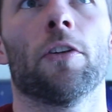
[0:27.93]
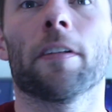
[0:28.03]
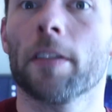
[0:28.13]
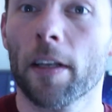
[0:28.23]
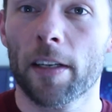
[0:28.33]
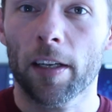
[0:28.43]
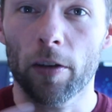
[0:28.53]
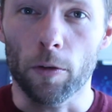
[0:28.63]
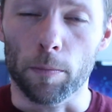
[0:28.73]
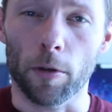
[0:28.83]
I decided to take
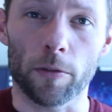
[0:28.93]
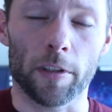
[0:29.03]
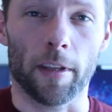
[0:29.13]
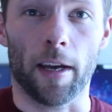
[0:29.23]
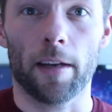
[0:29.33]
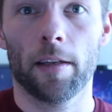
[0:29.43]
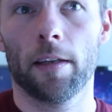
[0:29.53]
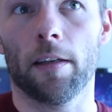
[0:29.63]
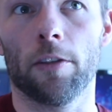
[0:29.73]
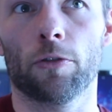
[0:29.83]
another approach to that
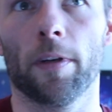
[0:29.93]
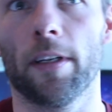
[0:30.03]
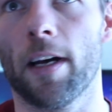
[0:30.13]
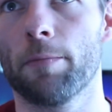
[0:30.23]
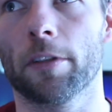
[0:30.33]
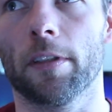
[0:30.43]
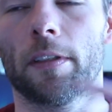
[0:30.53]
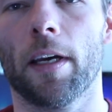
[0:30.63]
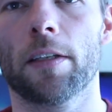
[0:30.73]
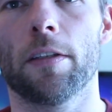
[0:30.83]
and train an object
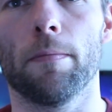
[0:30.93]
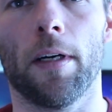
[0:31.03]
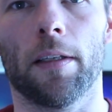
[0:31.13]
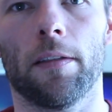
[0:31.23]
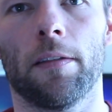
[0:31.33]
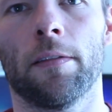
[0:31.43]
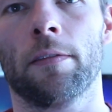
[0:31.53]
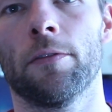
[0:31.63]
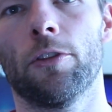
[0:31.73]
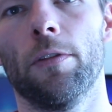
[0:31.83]
detection model
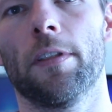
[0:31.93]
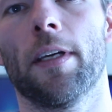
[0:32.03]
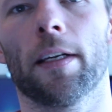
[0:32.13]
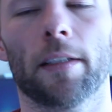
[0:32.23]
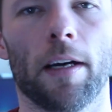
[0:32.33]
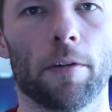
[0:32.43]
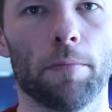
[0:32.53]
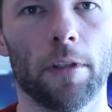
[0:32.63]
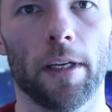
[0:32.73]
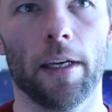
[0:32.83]
to detect how to
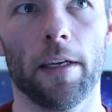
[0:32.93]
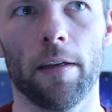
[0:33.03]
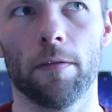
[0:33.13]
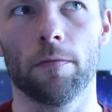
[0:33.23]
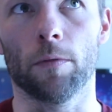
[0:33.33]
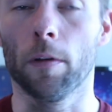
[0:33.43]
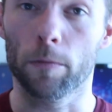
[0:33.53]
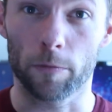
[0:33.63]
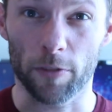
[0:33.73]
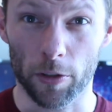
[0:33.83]
play and,
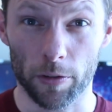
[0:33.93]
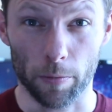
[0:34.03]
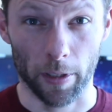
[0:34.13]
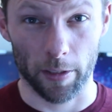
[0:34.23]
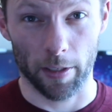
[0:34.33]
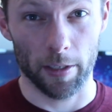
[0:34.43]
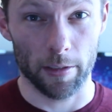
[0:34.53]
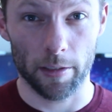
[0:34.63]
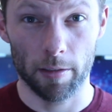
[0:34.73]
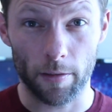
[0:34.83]
well, first
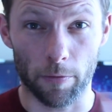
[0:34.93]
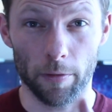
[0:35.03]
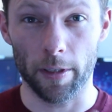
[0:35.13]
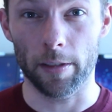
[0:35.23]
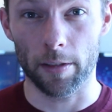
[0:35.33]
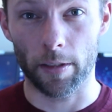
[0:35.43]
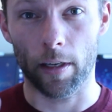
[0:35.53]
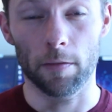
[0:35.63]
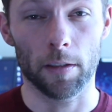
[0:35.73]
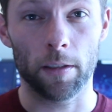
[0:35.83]
recognize different things
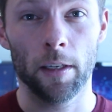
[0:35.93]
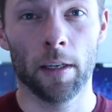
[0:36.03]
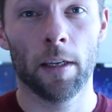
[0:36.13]
inside of a